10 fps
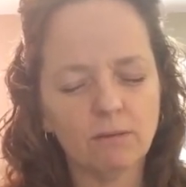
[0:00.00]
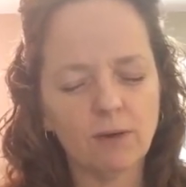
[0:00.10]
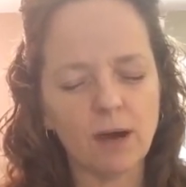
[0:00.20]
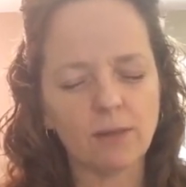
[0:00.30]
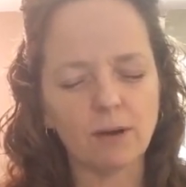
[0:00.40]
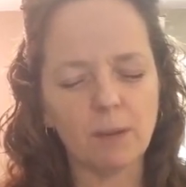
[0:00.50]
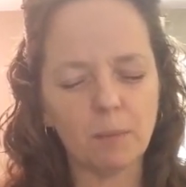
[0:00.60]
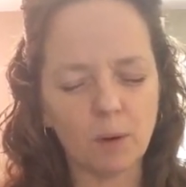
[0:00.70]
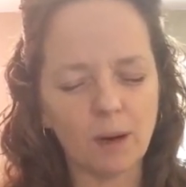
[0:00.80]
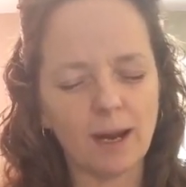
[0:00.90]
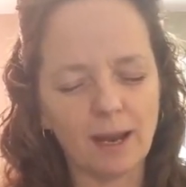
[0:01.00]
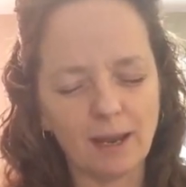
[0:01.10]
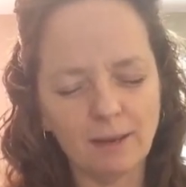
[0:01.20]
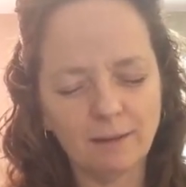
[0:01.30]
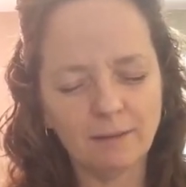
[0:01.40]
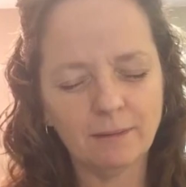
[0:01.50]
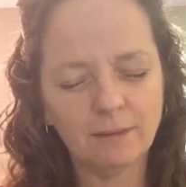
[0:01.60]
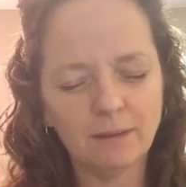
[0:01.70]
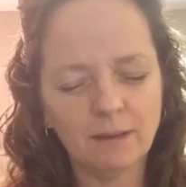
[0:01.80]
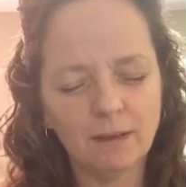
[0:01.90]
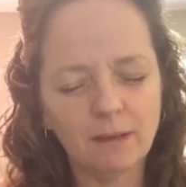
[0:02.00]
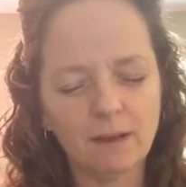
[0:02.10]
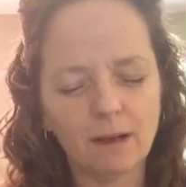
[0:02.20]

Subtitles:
Father, I pray that